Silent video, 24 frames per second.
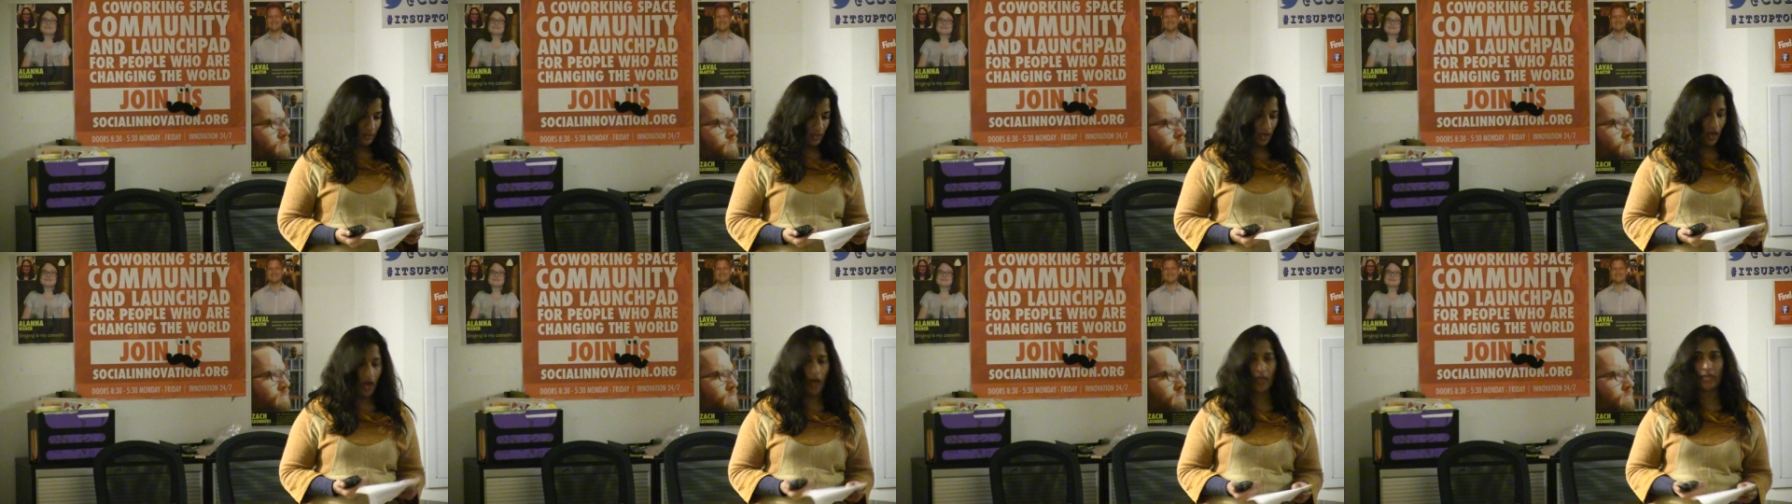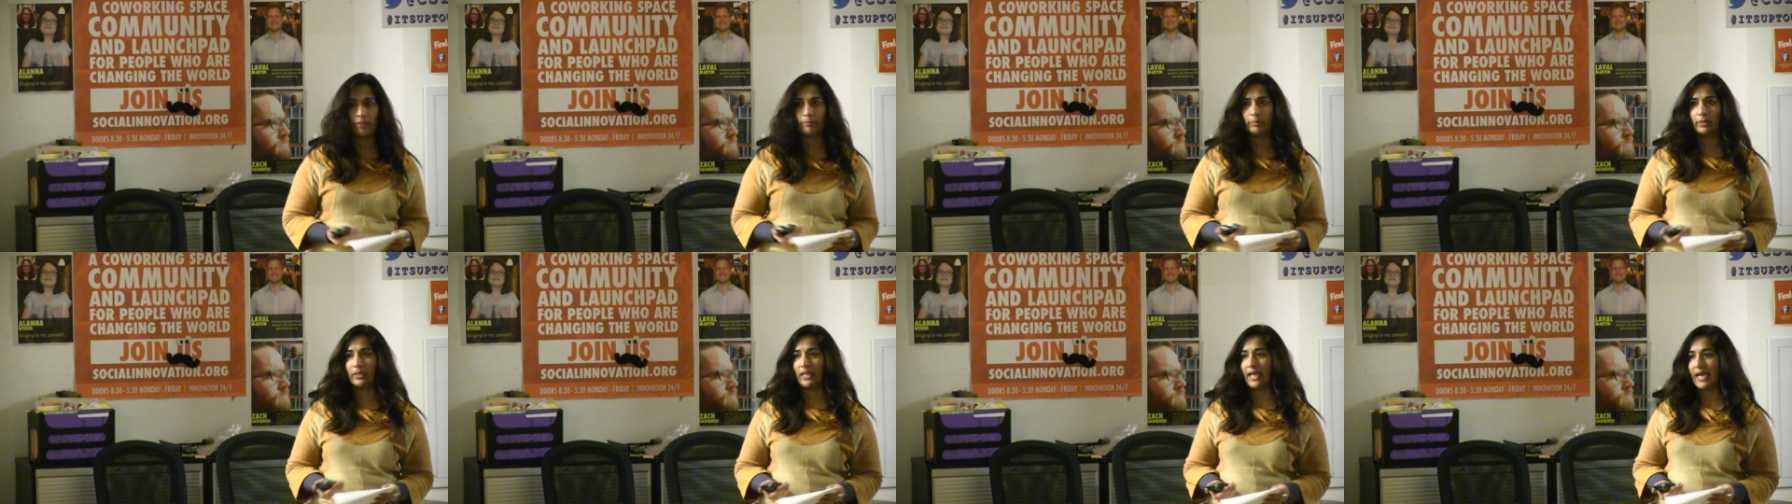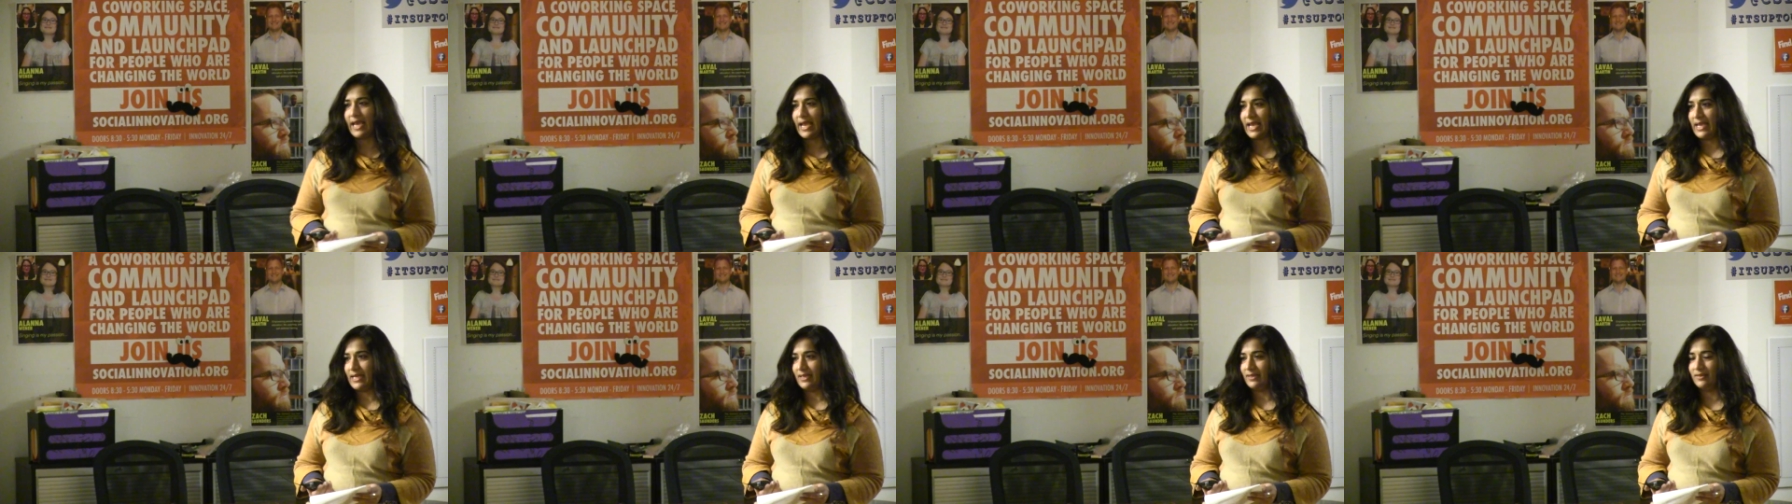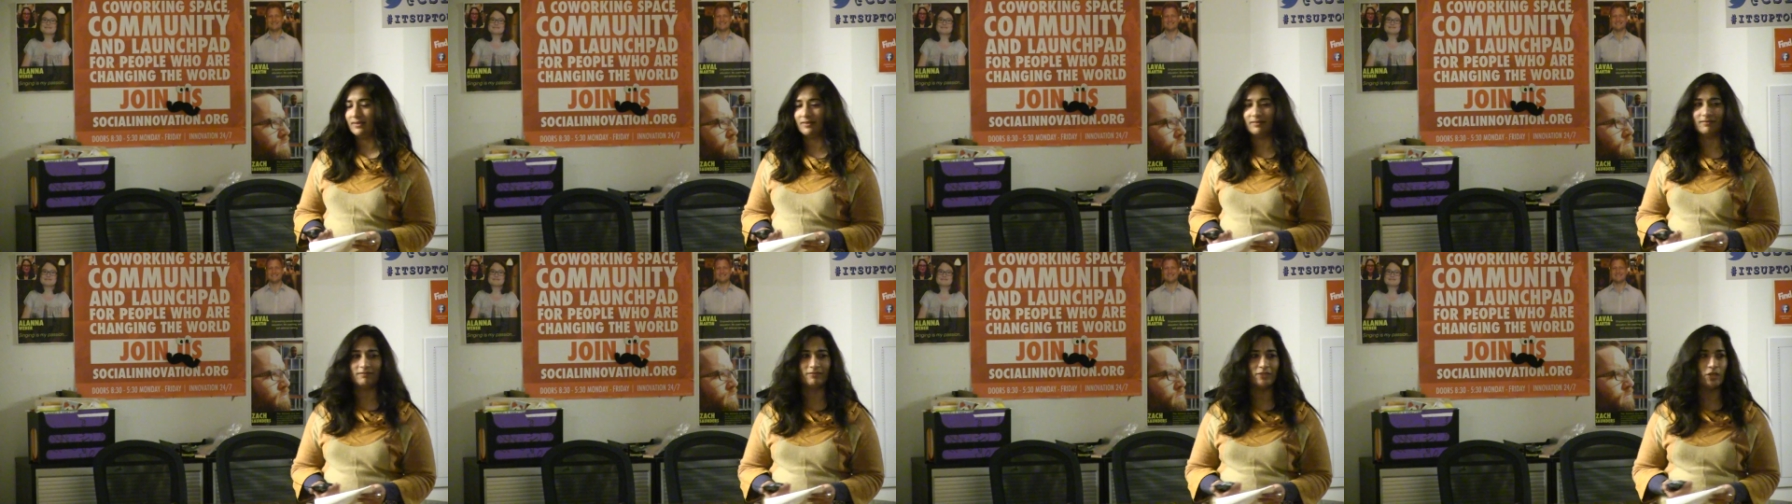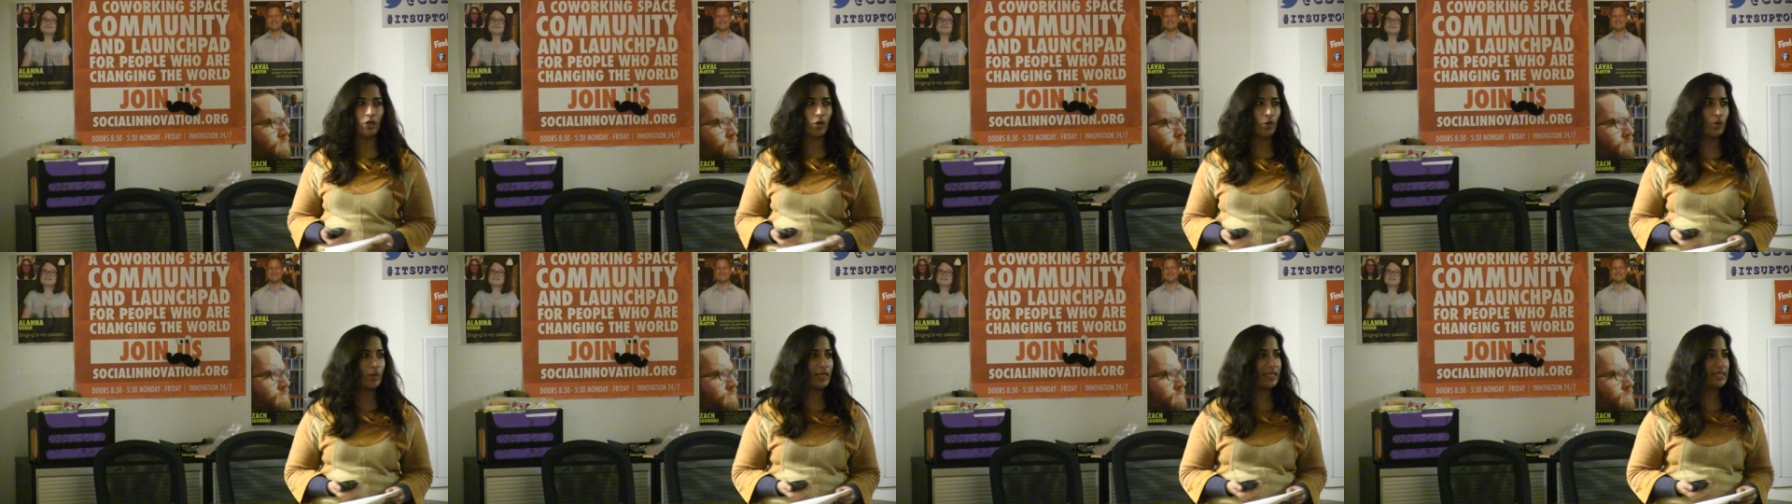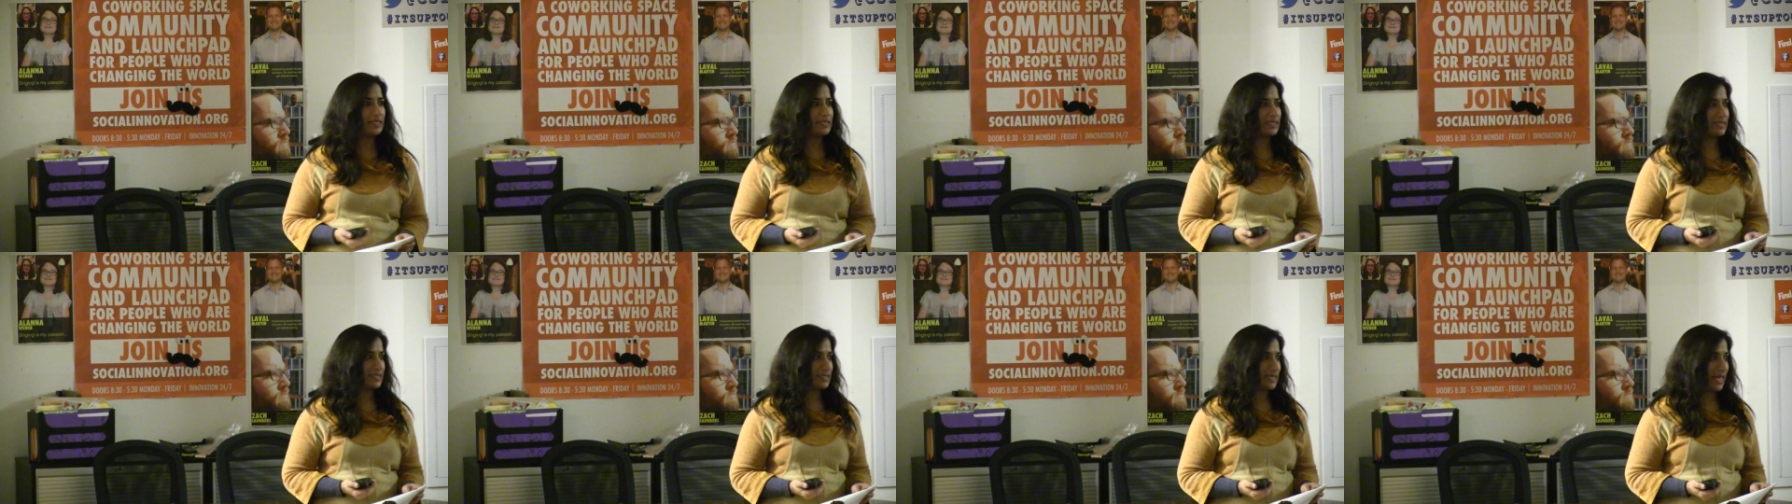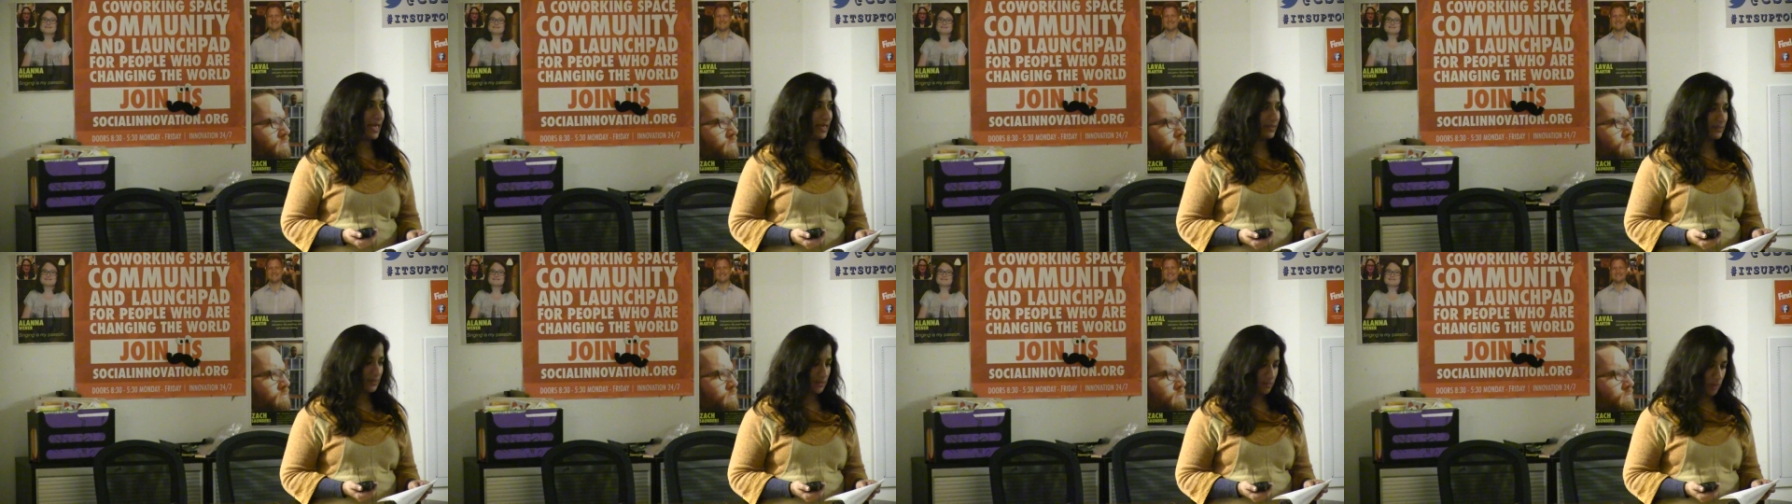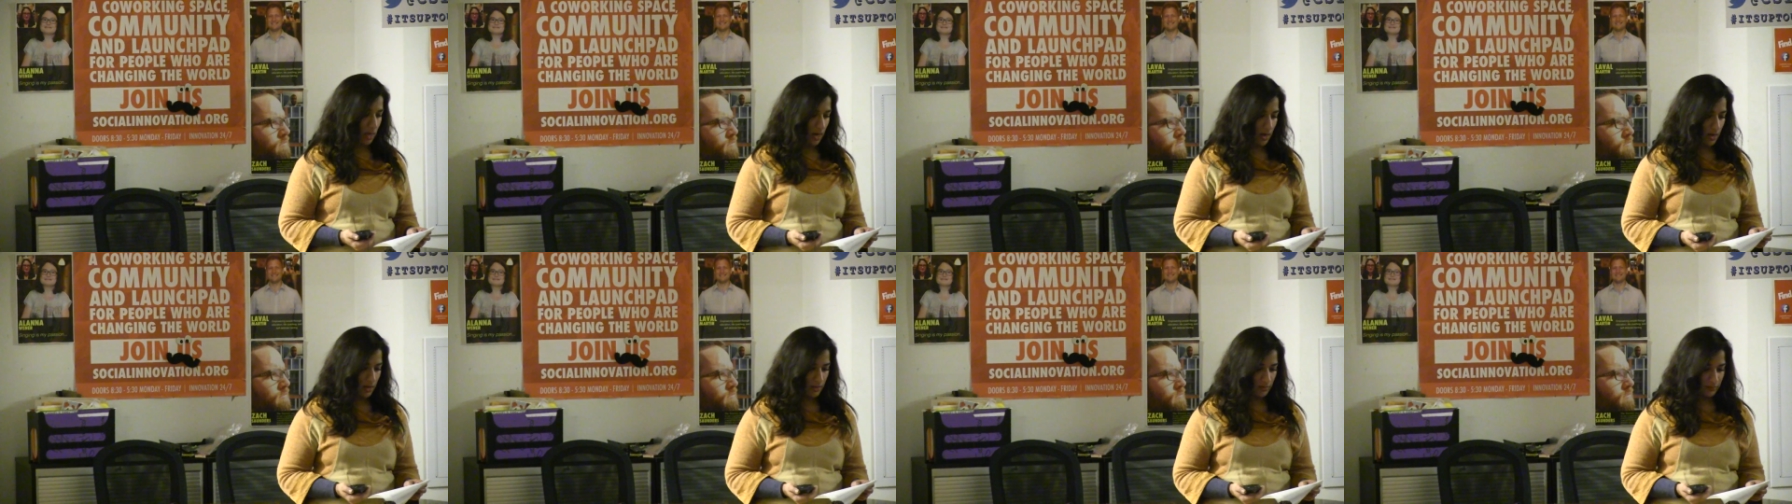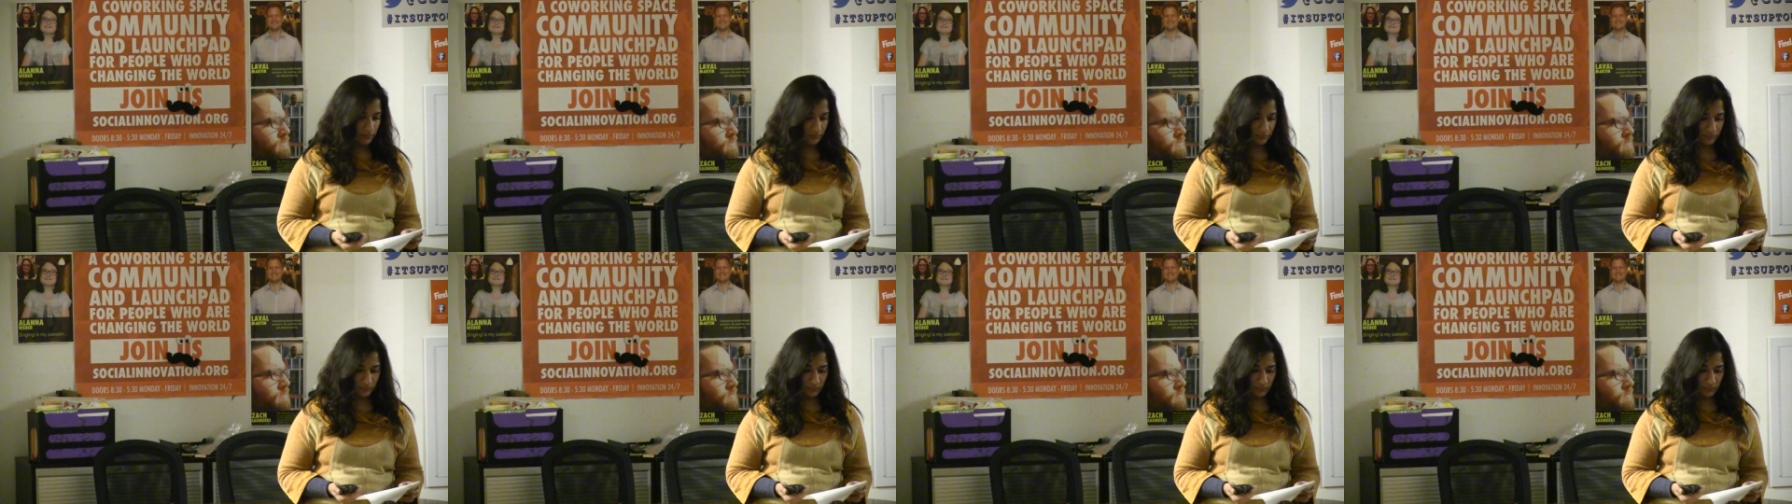on a plane, going to Zanzibar,